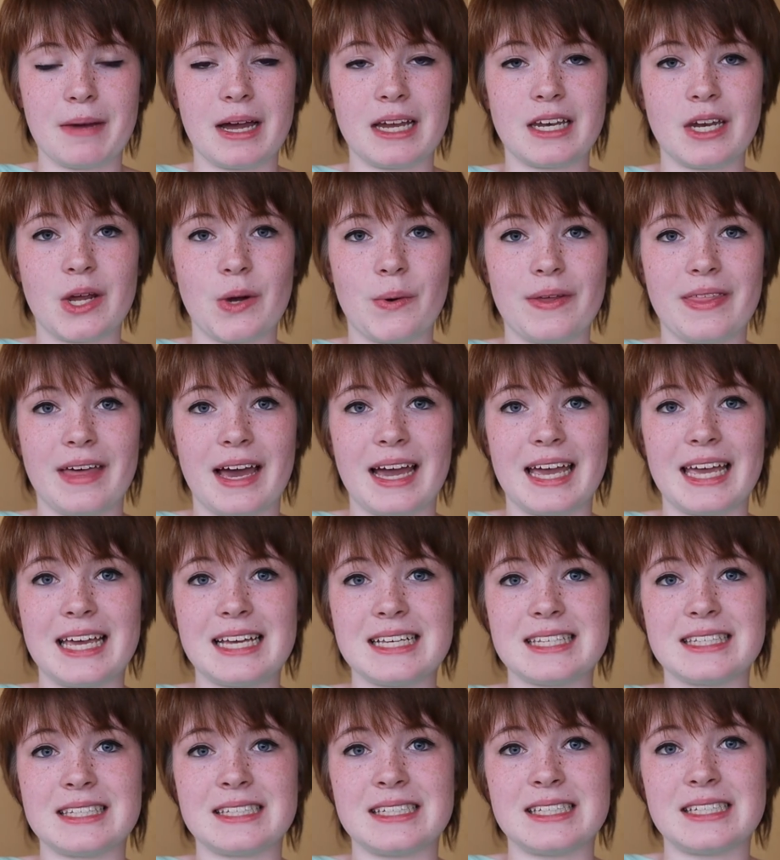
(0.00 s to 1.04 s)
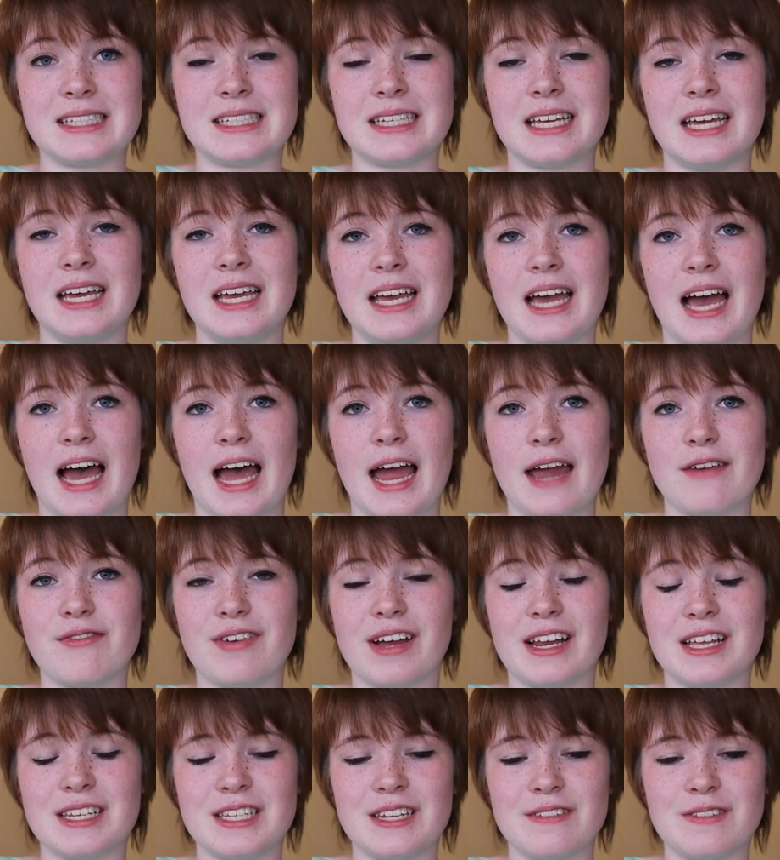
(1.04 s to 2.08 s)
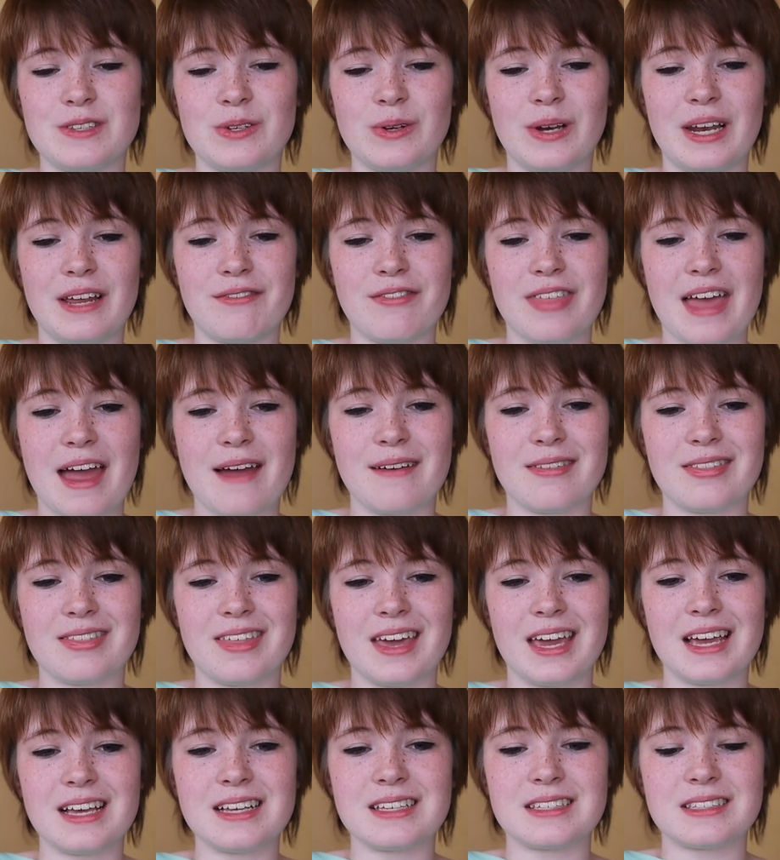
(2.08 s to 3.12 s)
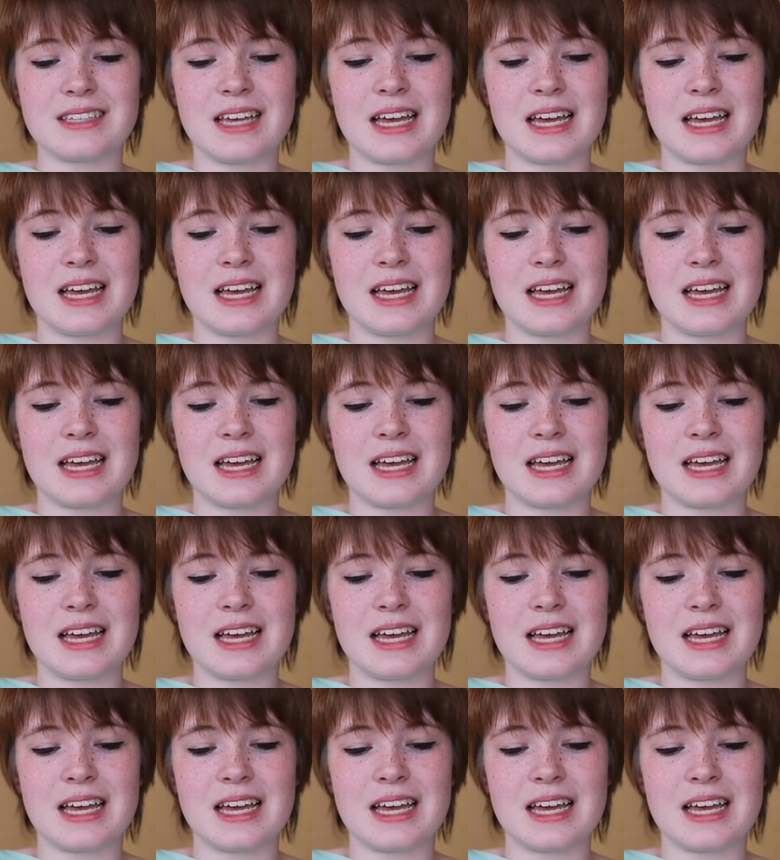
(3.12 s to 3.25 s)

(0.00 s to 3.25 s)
I know what that is, and I have relatives who live there and things,